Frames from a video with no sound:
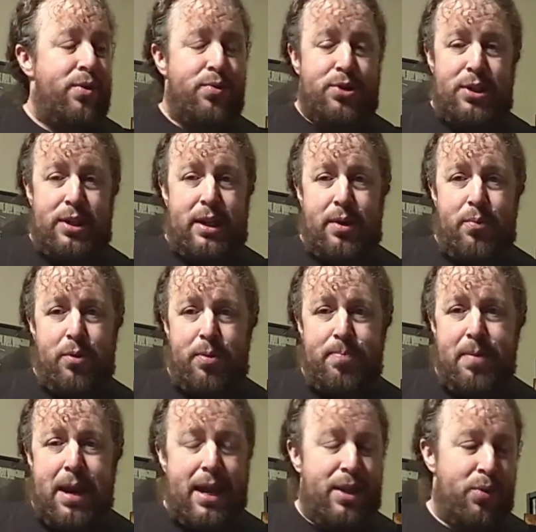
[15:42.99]
using it with
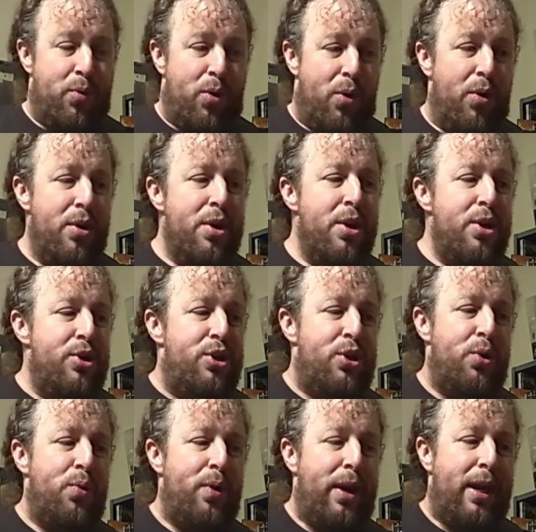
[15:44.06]
manual
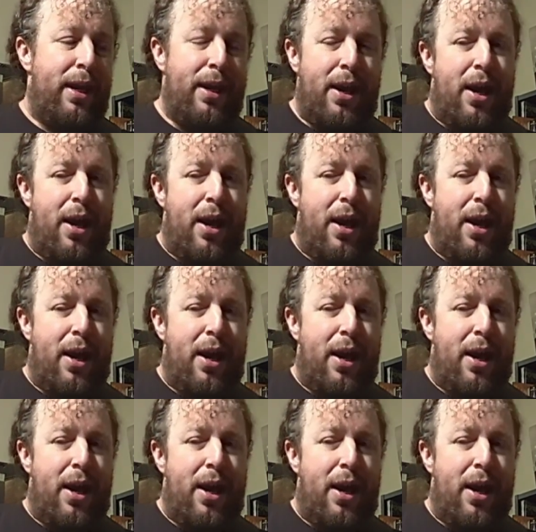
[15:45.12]
tuning.